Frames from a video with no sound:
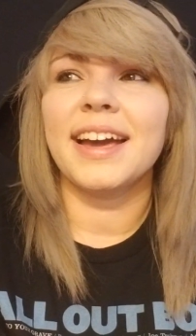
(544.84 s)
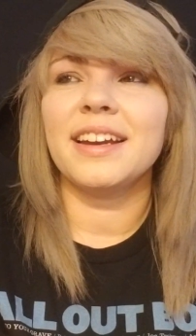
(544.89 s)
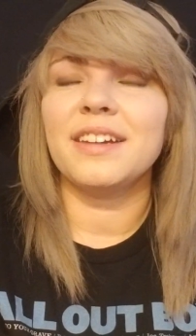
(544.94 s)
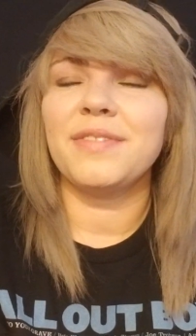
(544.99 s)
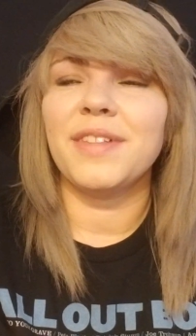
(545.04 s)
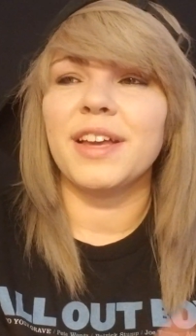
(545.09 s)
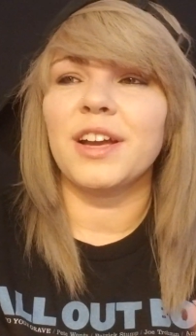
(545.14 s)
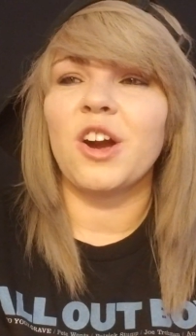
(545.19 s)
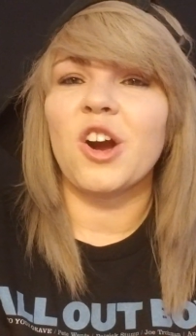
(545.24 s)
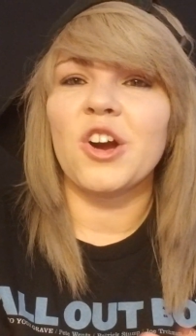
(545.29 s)
kind
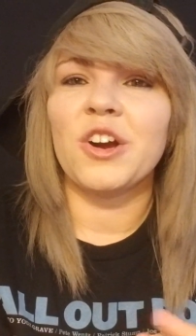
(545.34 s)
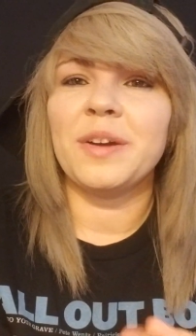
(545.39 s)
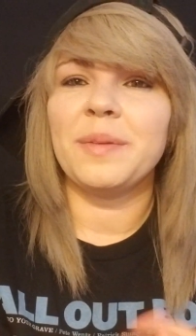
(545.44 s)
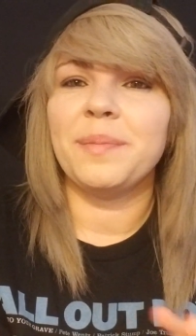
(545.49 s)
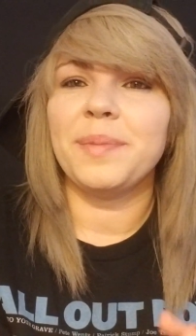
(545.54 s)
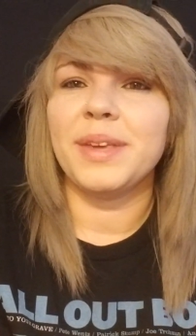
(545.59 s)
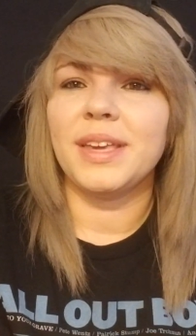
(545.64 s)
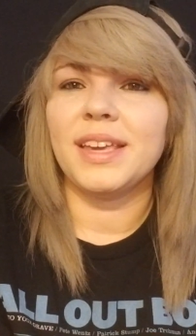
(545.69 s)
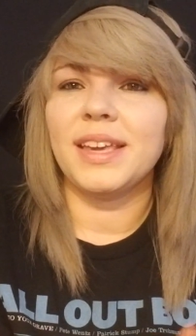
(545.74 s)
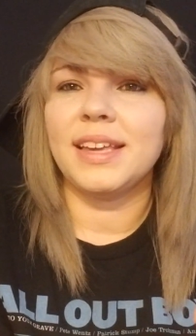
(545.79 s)
of like
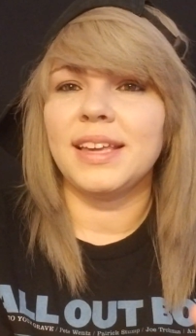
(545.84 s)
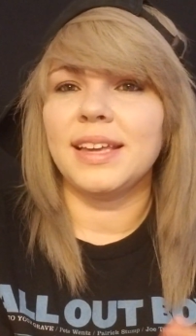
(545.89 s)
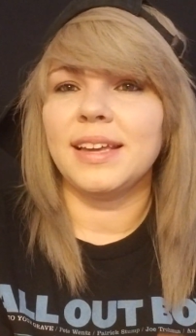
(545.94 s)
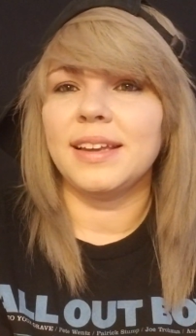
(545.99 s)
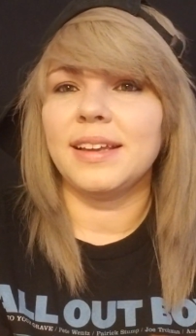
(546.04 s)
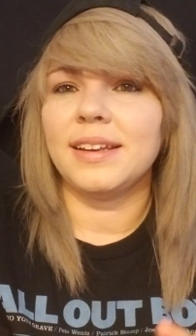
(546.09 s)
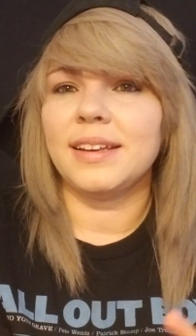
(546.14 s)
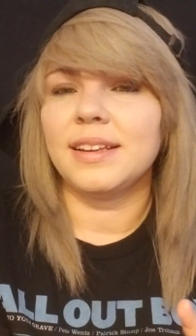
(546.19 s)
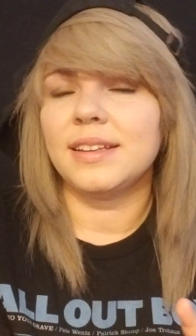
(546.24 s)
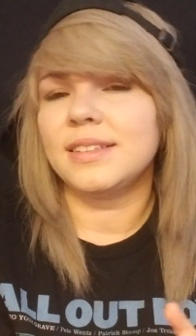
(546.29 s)

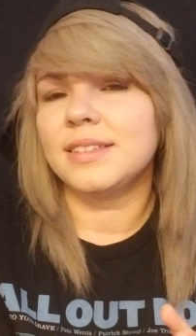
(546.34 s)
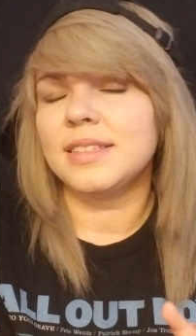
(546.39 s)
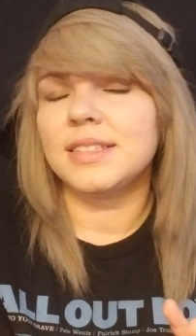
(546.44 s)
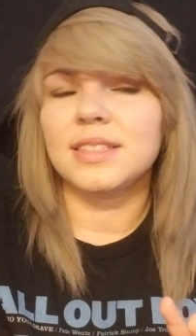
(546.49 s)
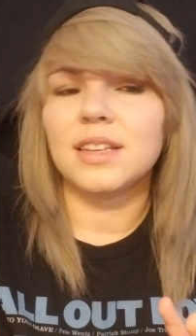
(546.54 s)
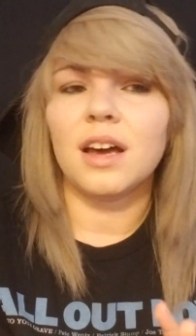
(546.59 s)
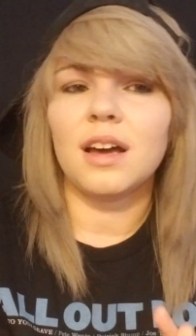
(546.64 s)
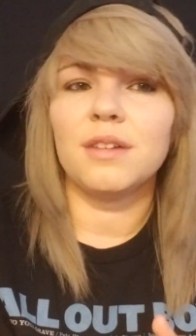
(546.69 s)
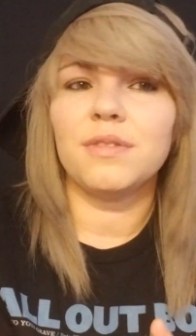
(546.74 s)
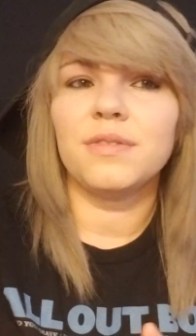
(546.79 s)
R&B
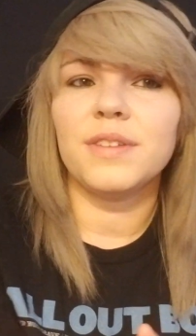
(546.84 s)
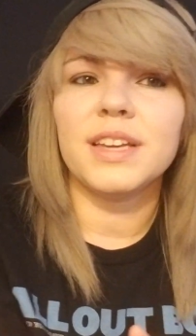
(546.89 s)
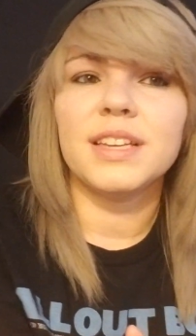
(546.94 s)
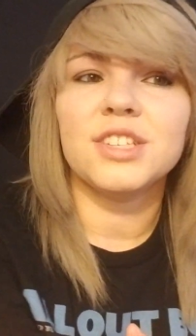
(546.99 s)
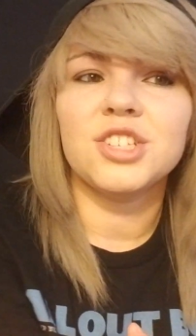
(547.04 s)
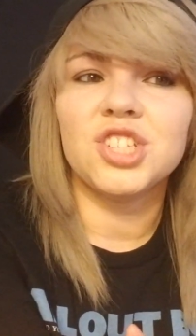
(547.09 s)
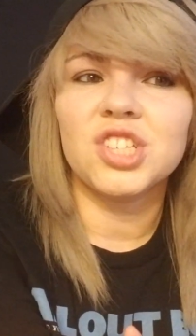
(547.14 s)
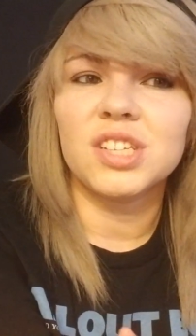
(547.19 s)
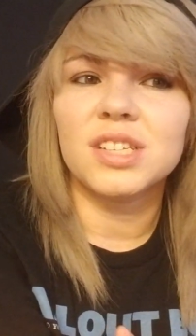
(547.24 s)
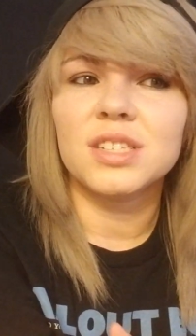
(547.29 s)
stuff
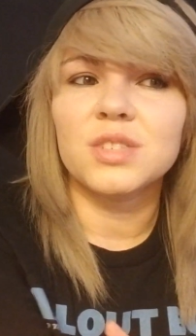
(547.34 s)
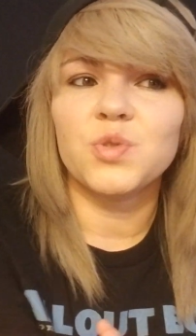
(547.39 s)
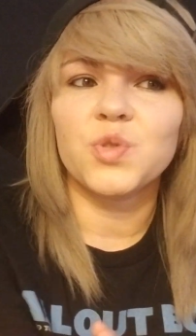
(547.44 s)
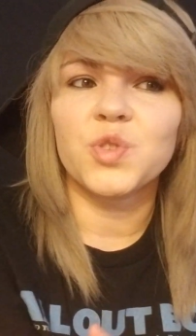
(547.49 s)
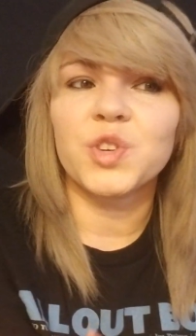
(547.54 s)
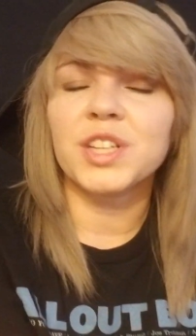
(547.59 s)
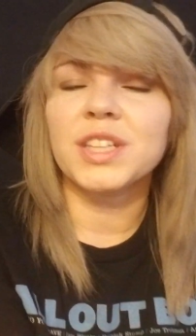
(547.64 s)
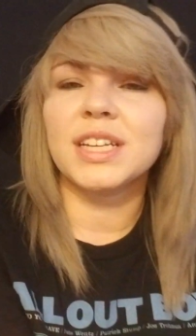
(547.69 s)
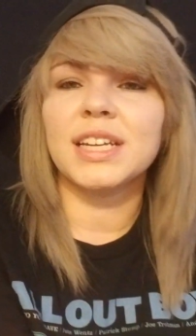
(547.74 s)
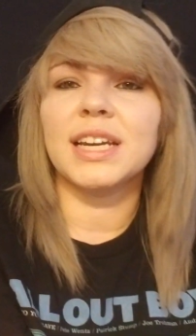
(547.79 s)
is just
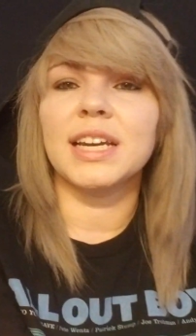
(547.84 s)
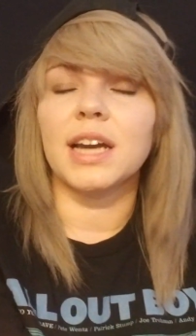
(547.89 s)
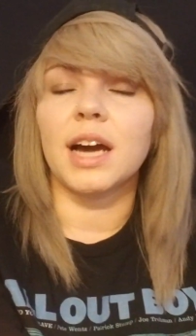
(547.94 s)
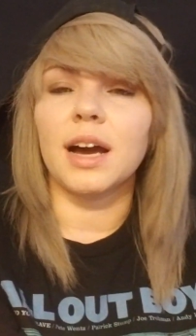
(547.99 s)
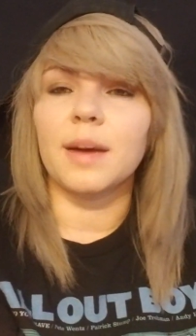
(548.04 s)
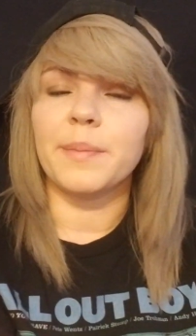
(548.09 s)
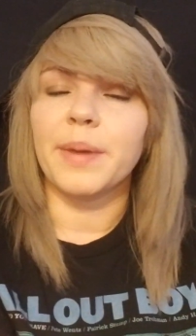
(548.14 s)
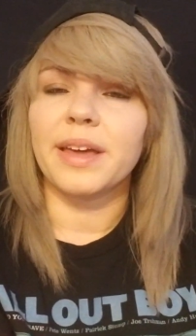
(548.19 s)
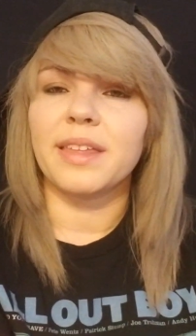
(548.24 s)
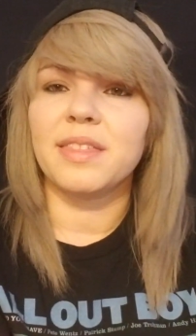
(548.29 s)
really
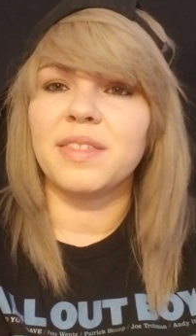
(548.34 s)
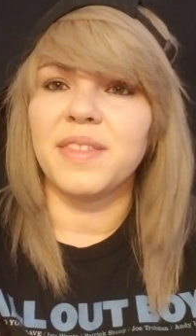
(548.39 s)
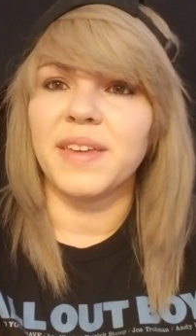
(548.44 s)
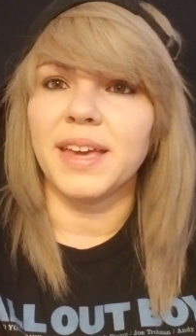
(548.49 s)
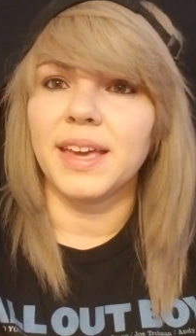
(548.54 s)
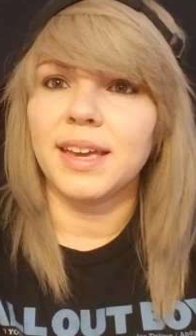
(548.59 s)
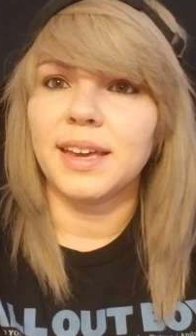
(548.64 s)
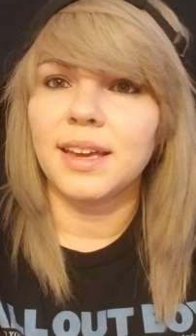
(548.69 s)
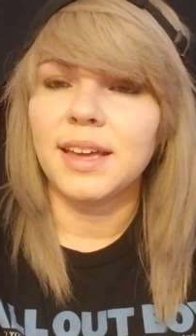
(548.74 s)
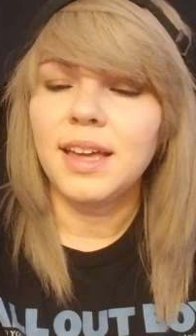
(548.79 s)
not my
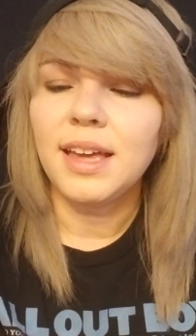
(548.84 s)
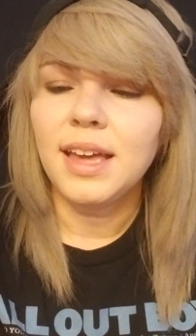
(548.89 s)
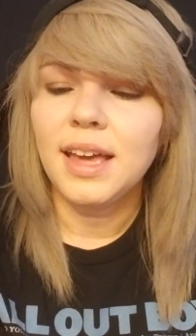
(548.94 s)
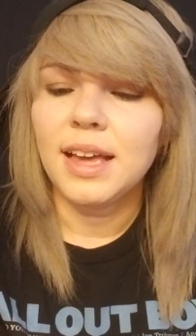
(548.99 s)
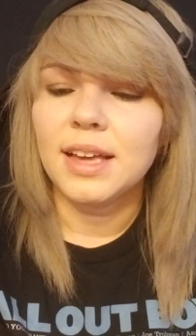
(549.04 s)
thing.